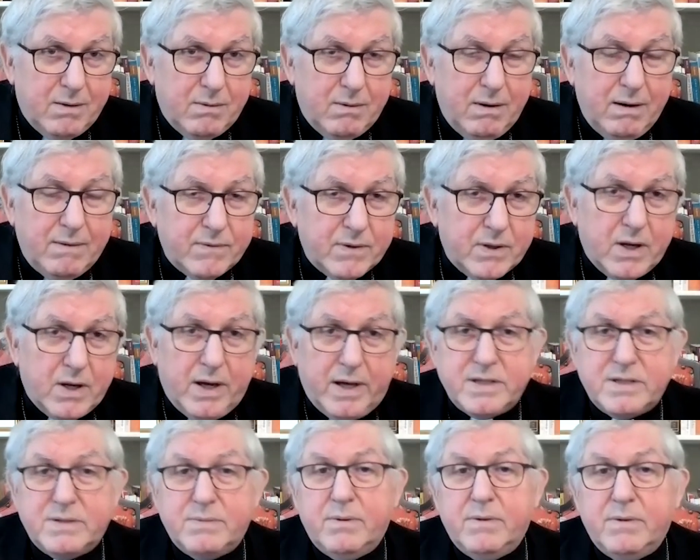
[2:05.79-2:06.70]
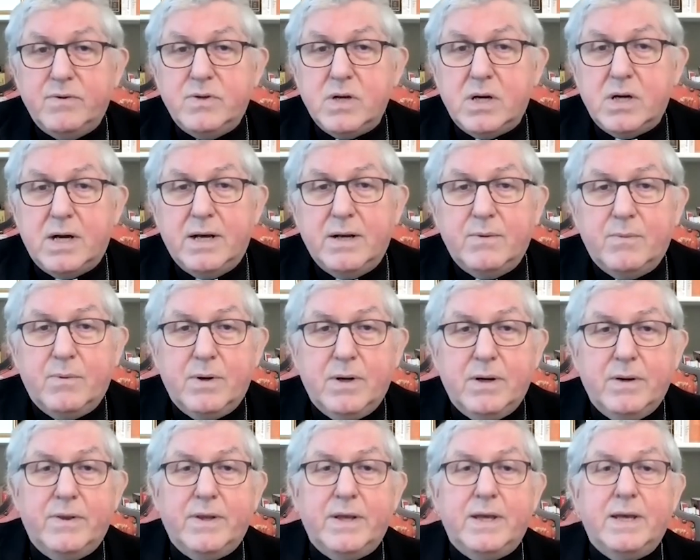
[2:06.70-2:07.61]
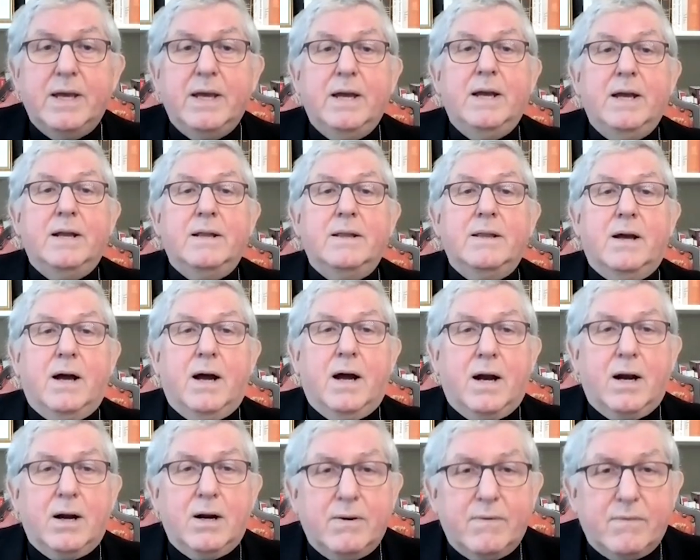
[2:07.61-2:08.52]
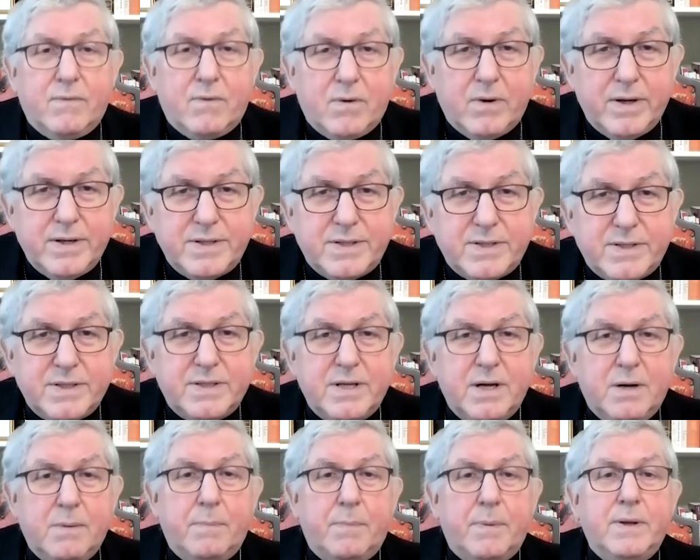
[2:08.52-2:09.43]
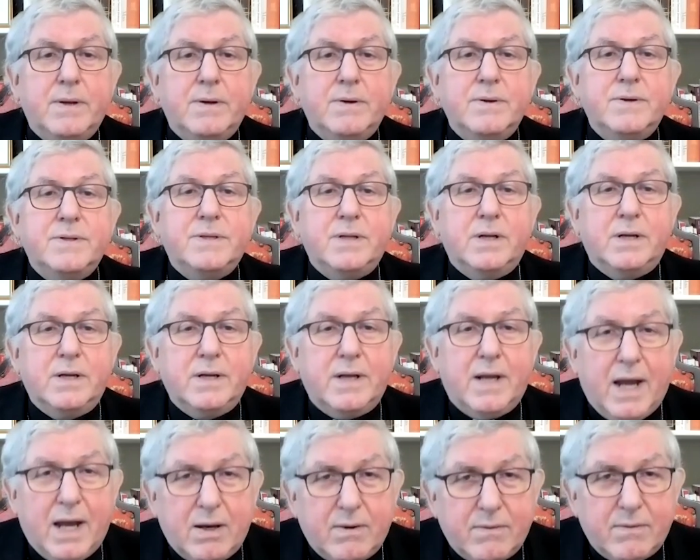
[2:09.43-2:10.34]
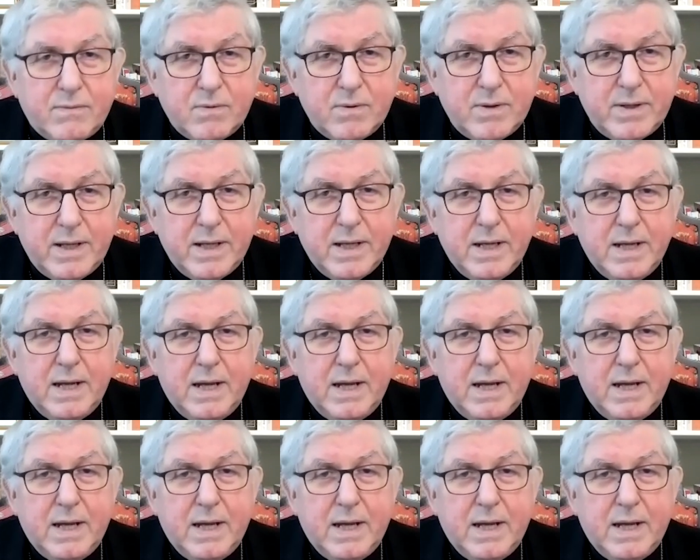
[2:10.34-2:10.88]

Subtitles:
right from the Gospel of John, where the heart of Christ is there pierced on Calvary.